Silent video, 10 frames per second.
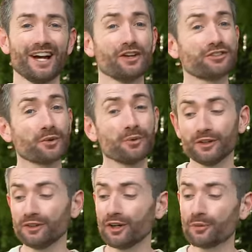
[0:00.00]
So
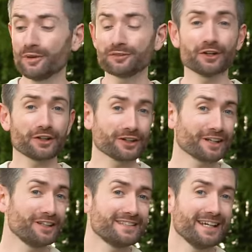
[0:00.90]
now that we've got our
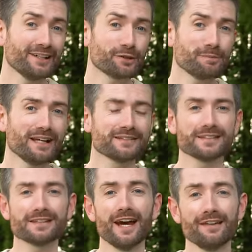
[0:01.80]
container
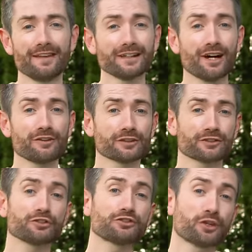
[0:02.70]
planted, that
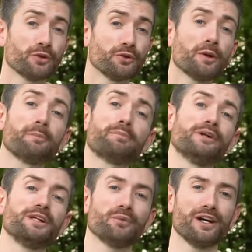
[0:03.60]
covers two
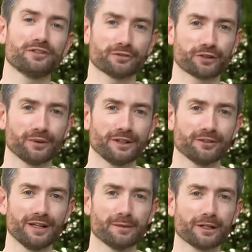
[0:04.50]
brilliant ways of growing your lily